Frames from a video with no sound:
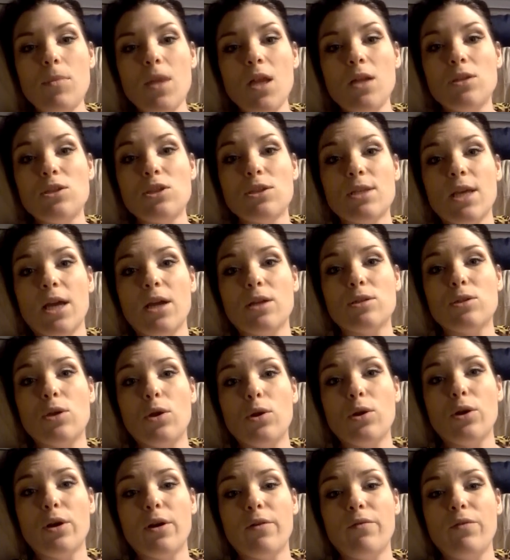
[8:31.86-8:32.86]
Just like I
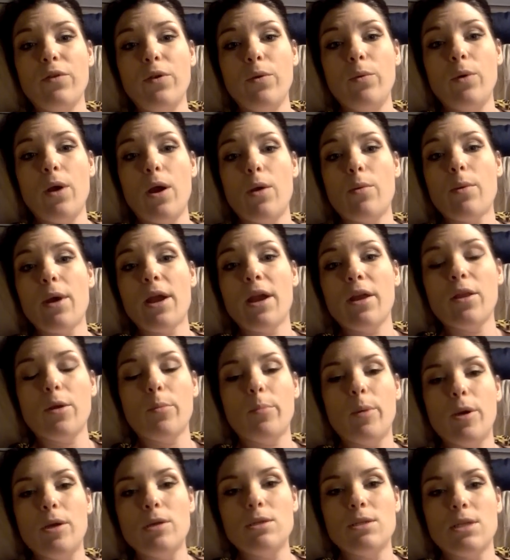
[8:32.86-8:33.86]
told her, if you were a
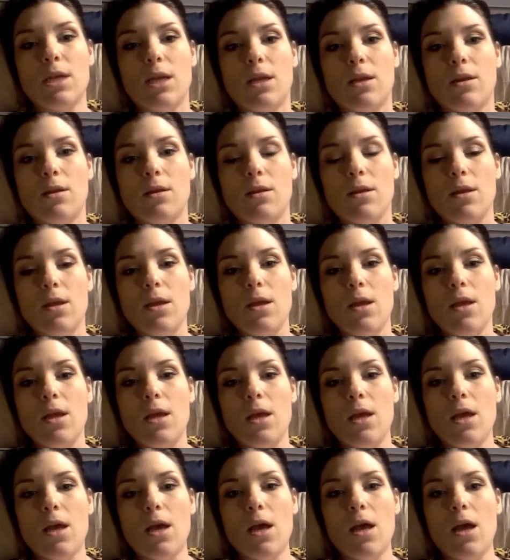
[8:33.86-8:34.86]
regular person,
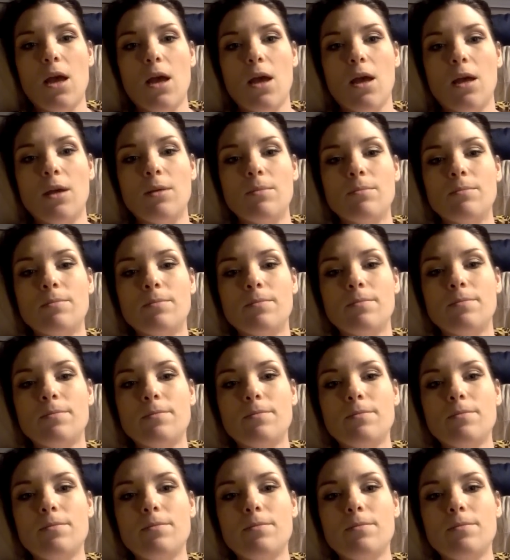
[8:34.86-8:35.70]
and